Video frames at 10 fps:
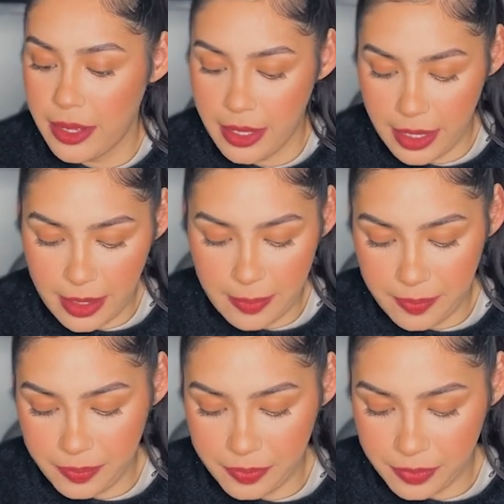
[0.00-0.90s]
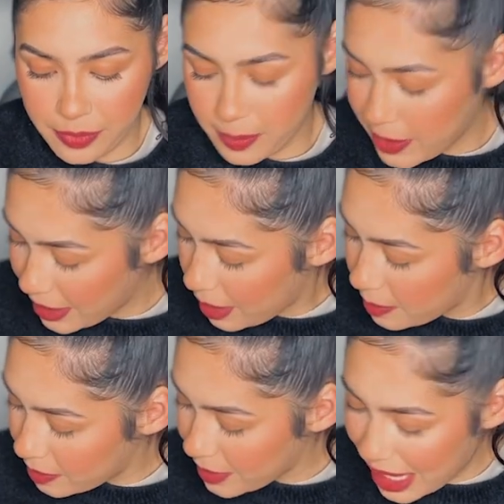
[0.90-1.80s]
But yeah,
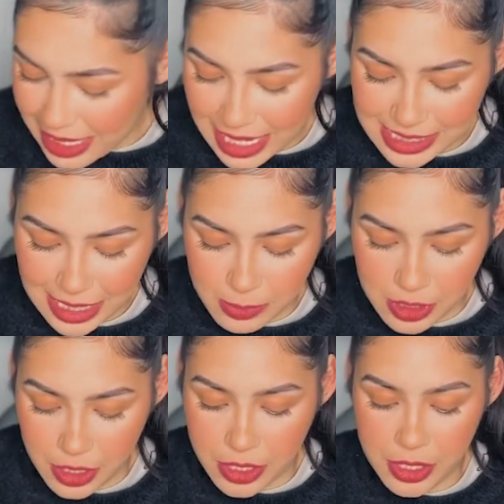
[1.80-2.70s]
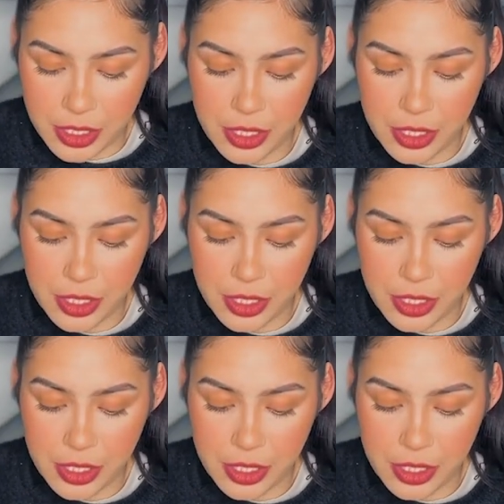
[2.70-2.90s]
at night time though,